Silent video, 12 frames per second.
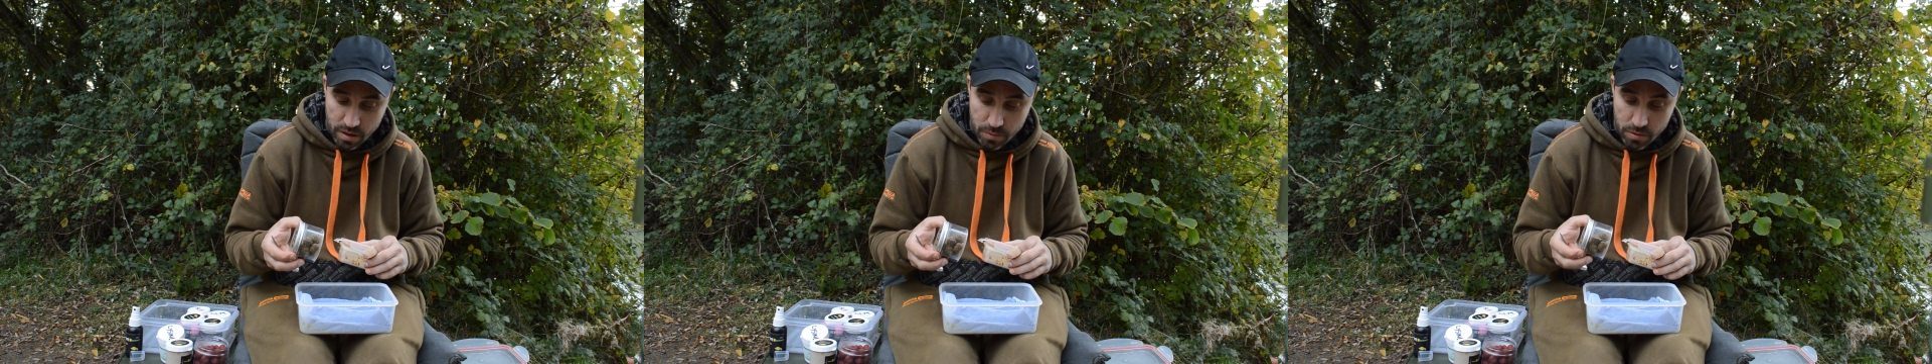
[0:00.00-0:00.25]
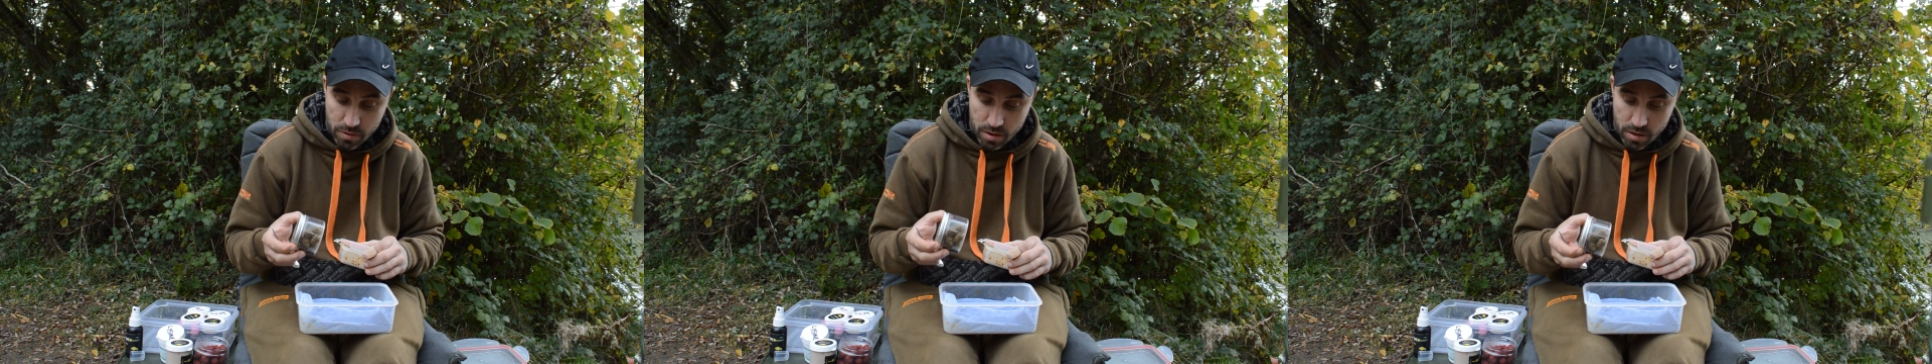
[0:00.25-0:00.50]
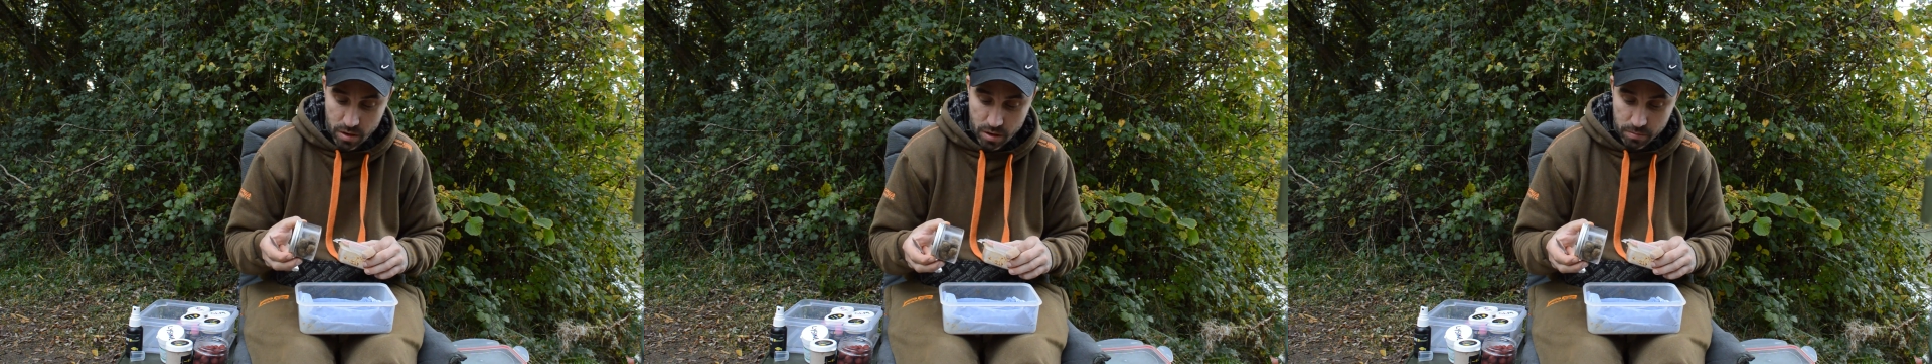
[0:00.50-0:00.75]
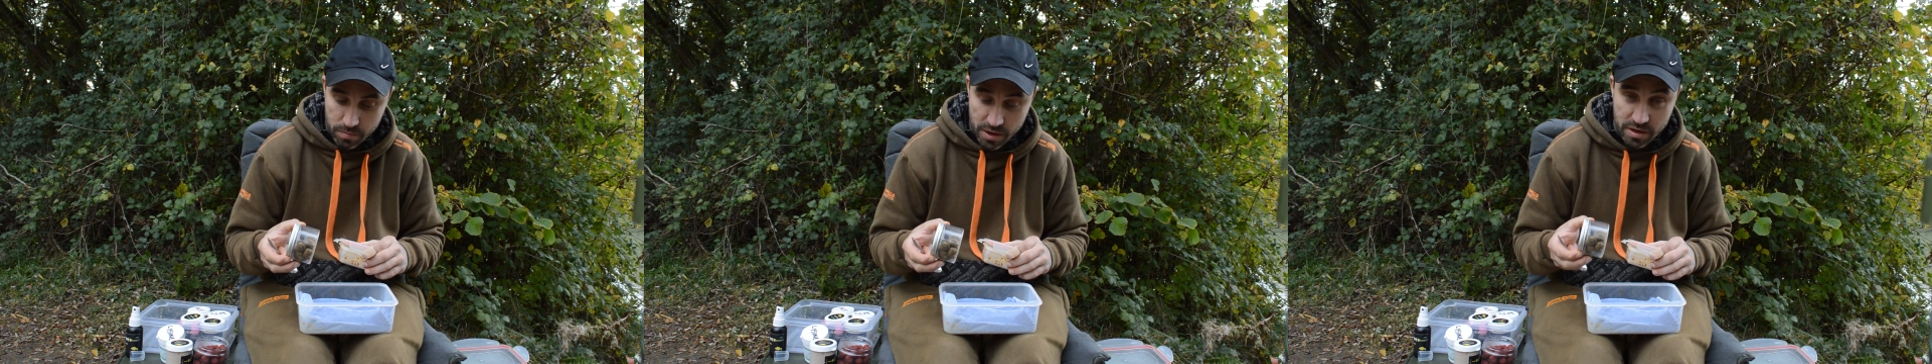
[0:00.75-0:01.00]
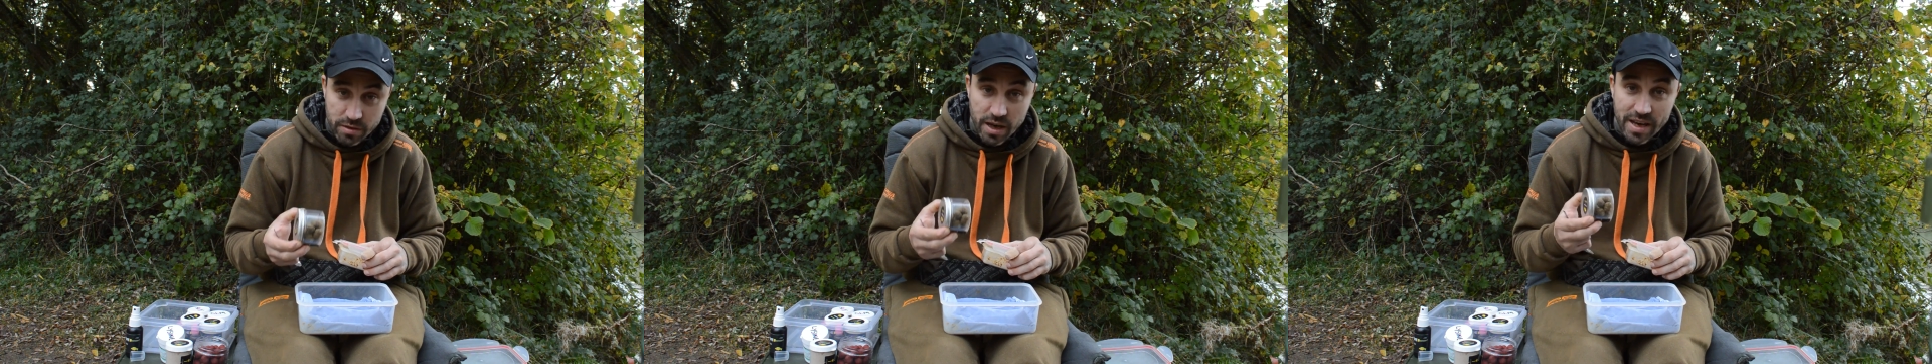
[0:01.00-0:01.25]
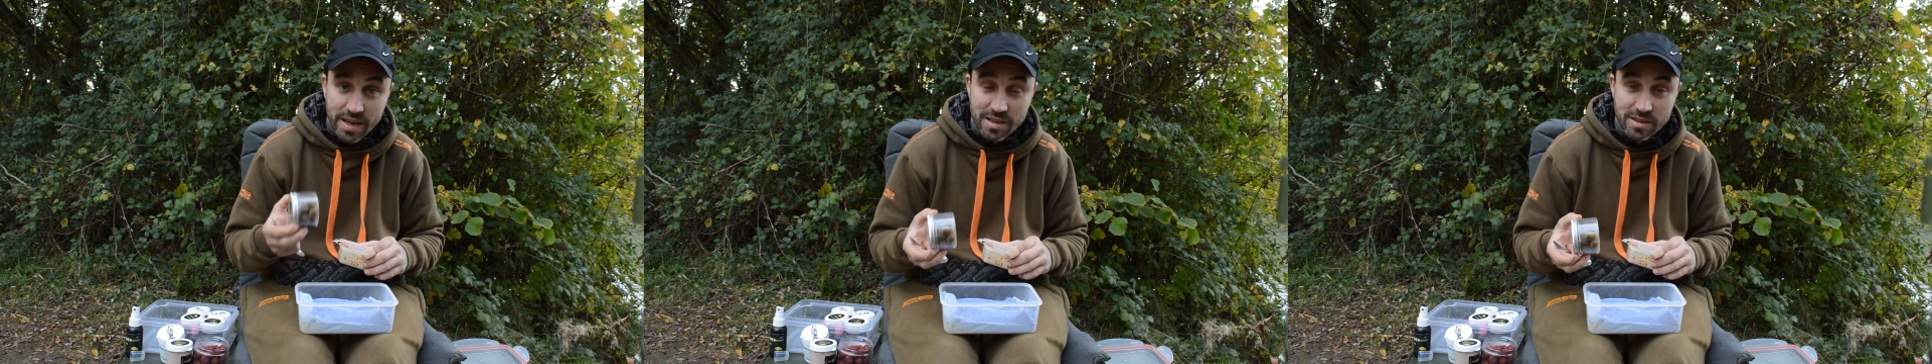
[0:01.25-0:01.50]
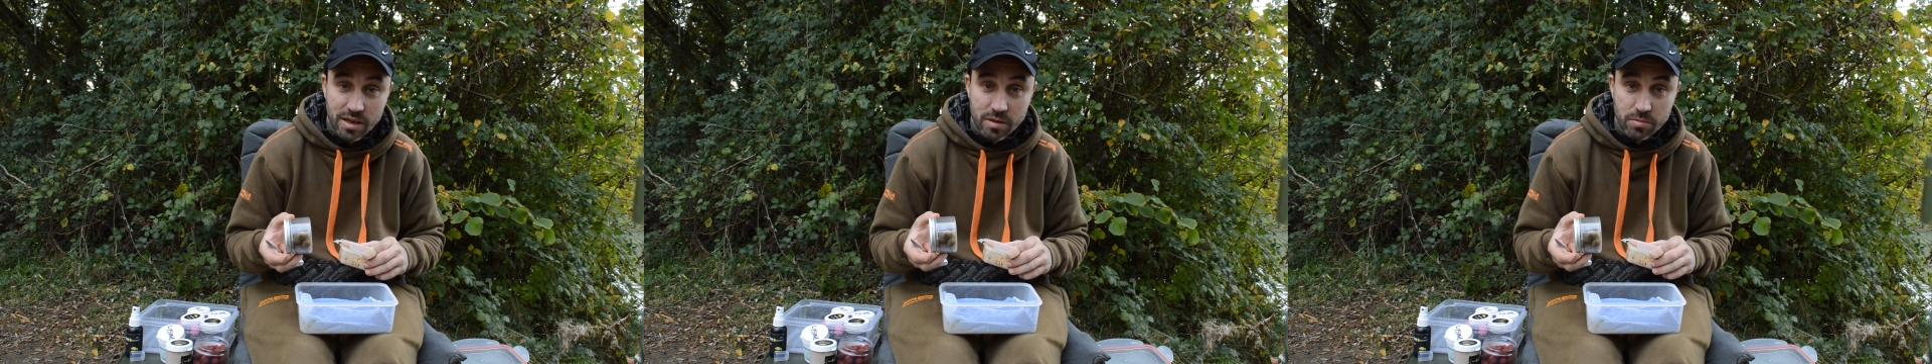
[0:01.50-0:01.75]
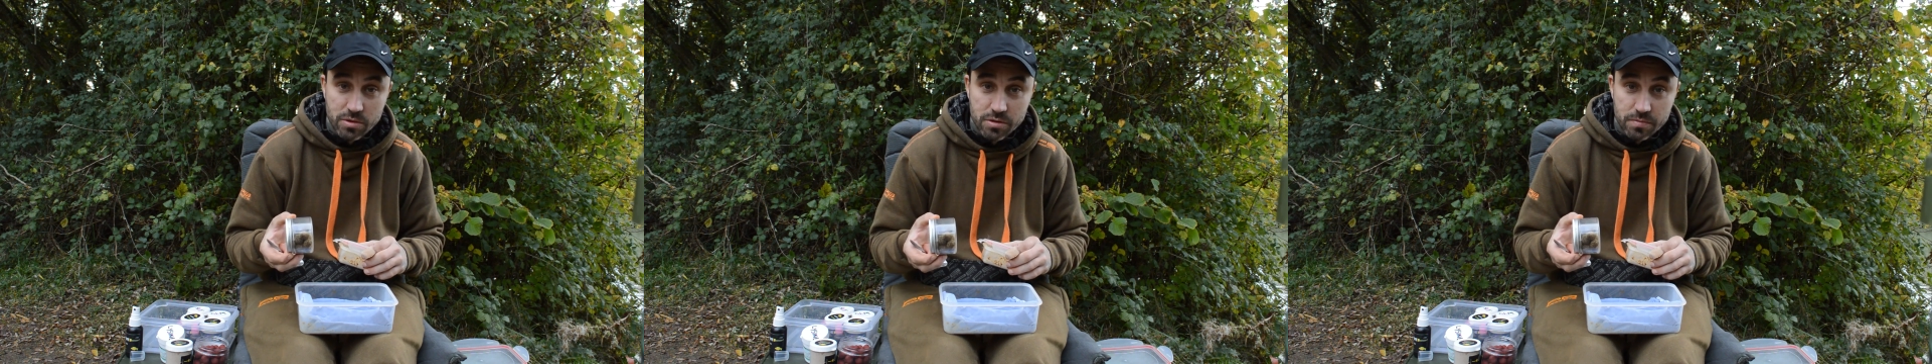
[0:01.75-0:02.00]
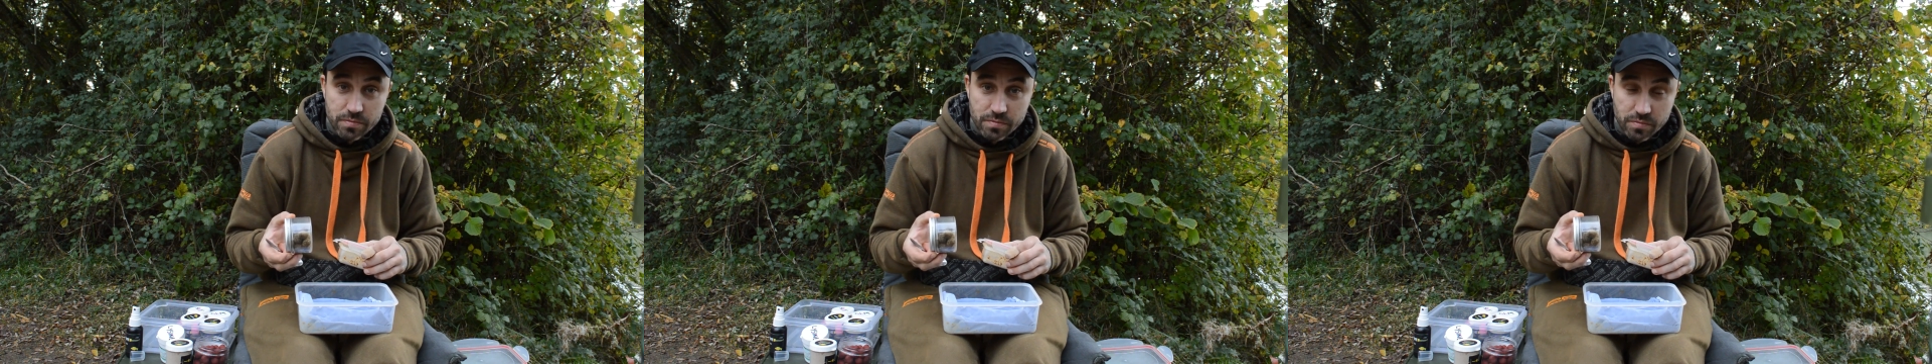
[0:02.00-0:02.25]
they were I did that 8 times,